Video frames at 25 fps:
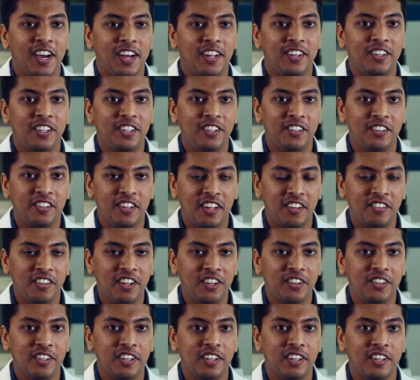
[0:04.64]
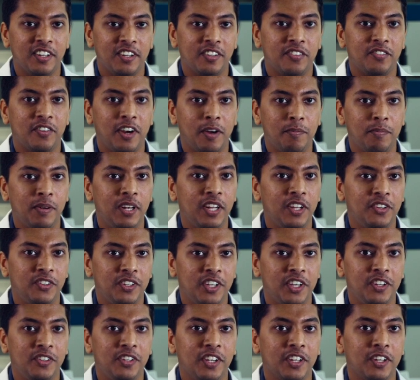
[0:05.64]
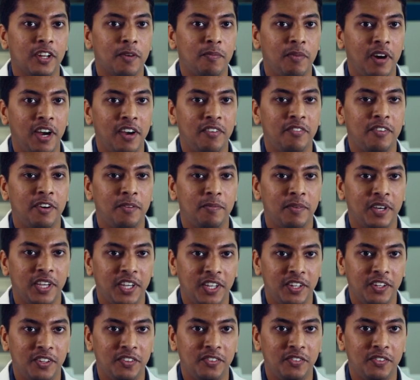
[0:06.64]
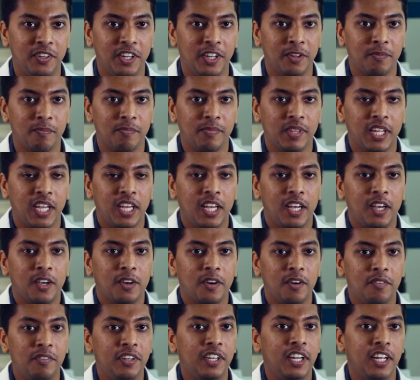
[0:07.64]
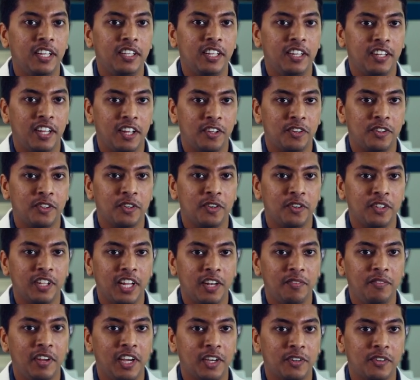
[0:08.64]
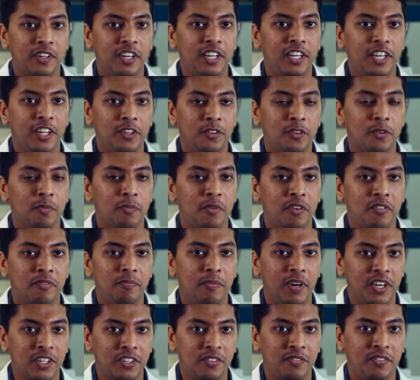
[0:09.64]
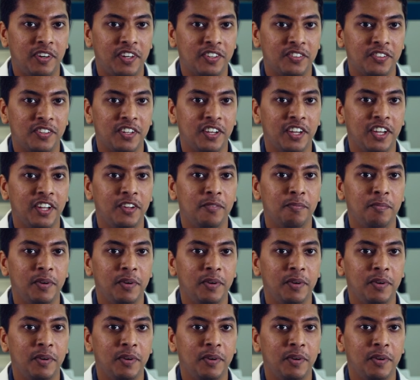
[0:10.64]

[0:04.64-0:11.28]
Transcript: Digitalization is rapidly changing the biopharma industry. COVID-19 has shown that we actually need to move much faster in